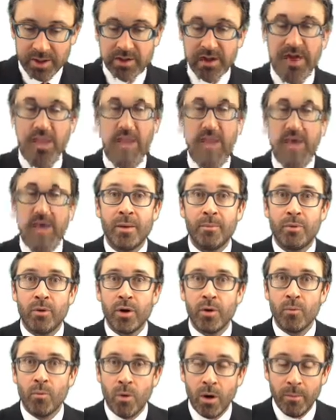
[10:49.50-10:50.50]
is that
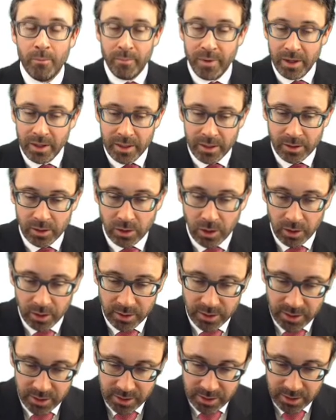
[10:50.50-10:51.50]
$9.1 million,
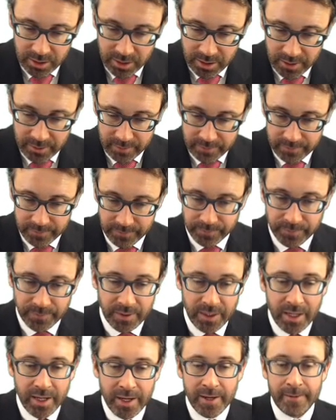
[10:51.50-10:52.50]
isn't it?
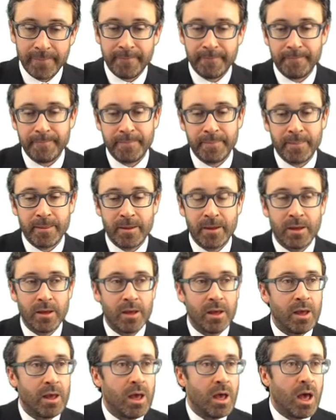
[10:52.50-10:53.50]
Okay.
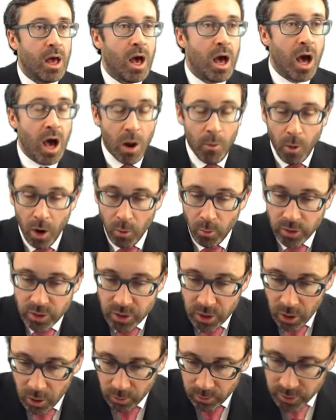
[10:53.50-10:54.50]
What we're
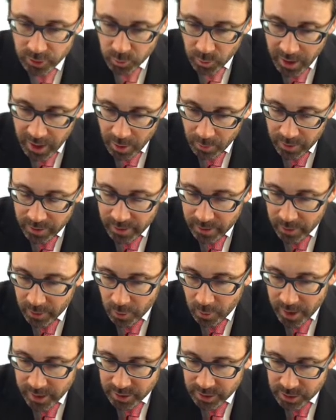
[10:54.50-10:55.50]
told as well within the
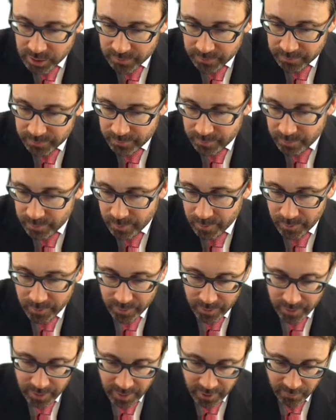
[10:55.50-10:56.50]
question,
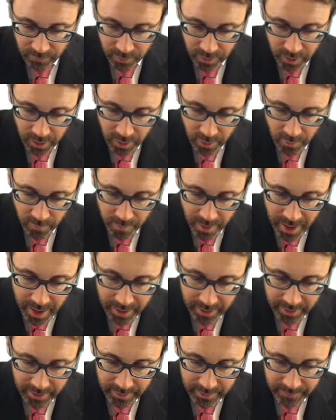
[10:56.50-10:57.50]
if we go
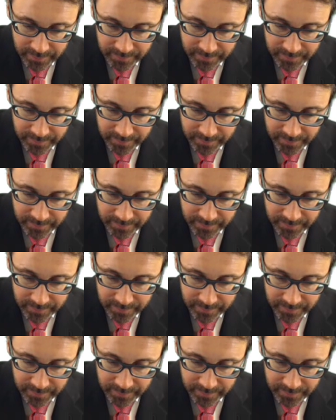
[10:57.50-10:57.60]
back